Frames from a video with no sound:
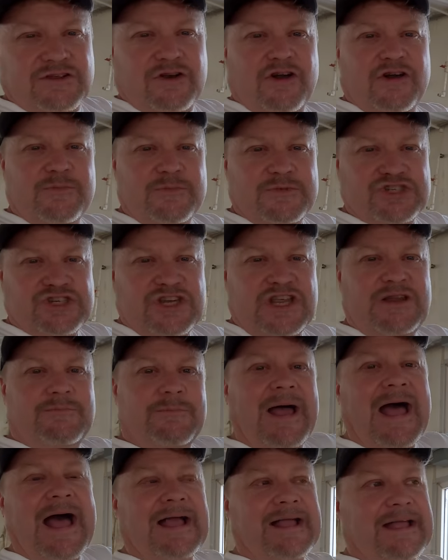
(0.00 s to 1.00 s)
Tork machine
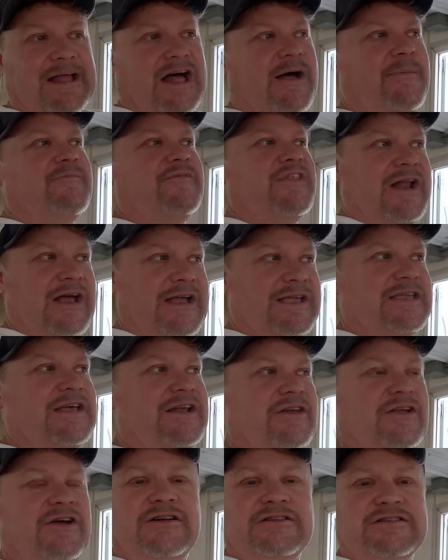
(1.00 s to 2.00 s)
back up, and then I can
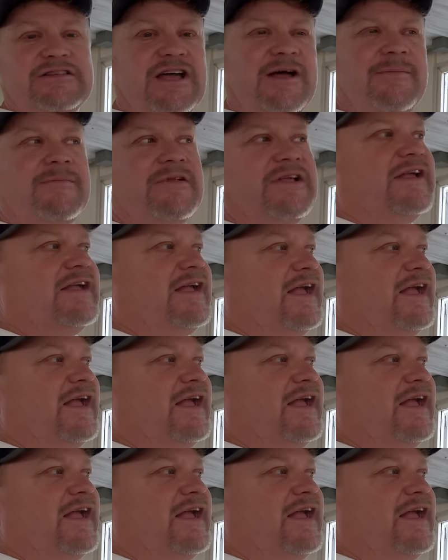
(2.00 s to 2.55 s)
get it hooked up.